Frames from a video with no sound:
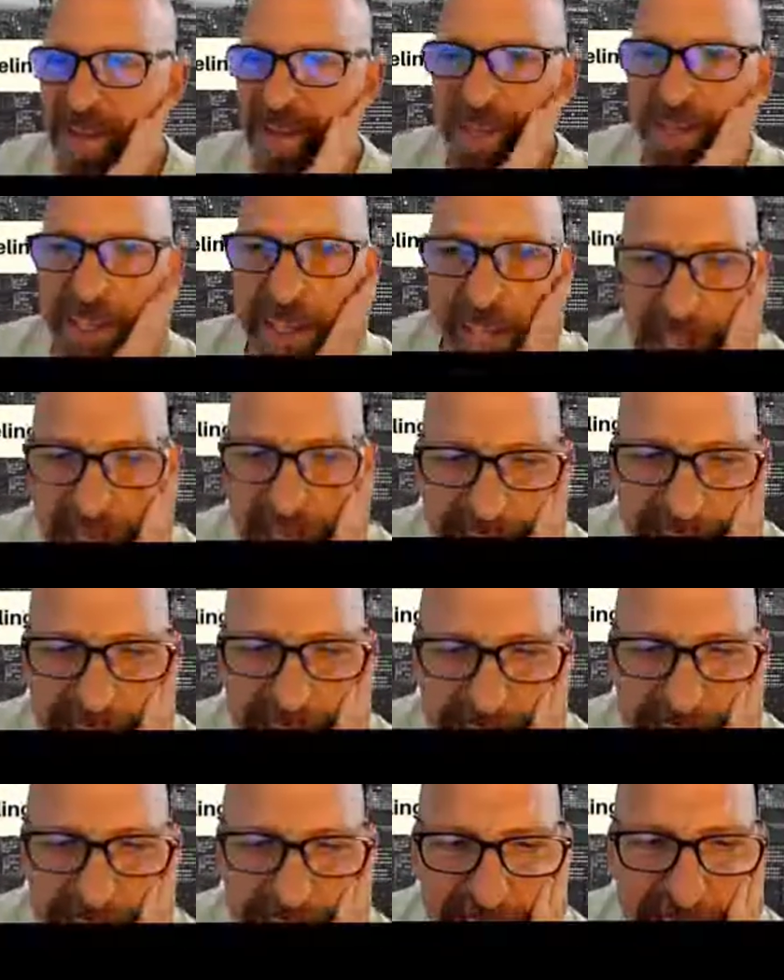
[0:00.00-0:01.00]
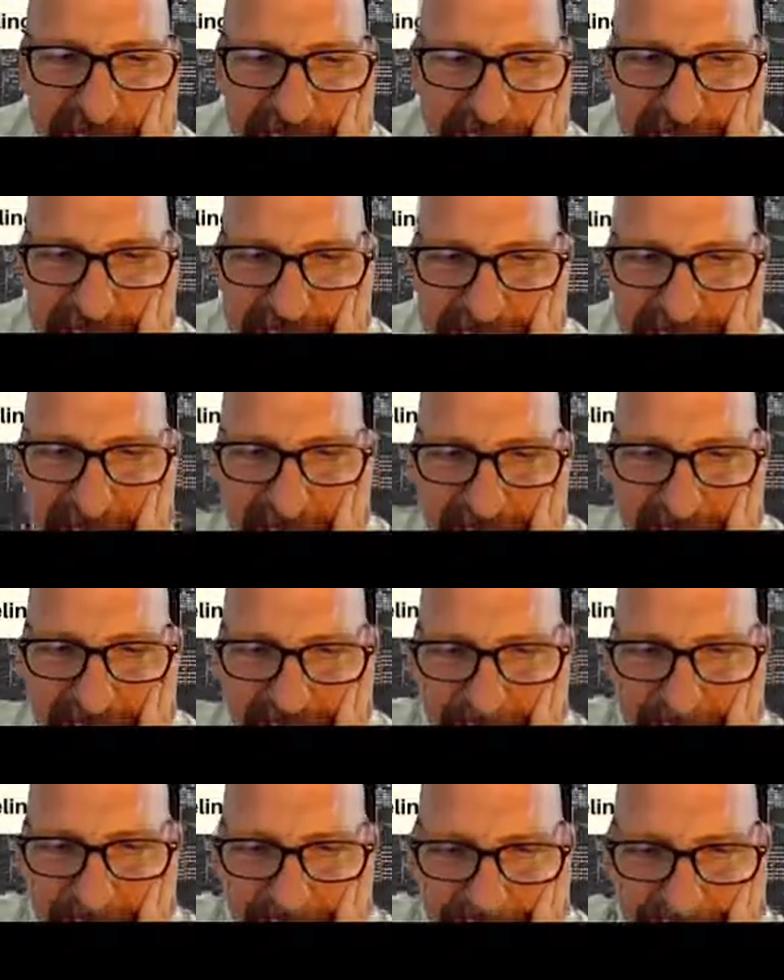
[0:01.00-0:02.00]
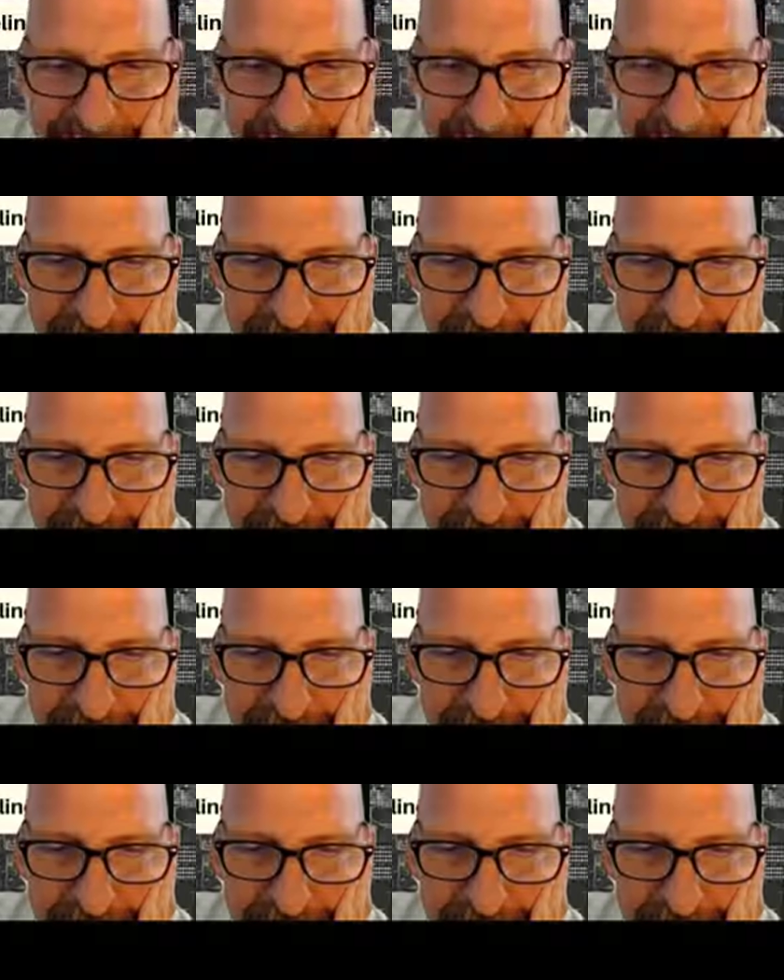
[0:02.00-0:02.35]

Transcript: Let's see if this works.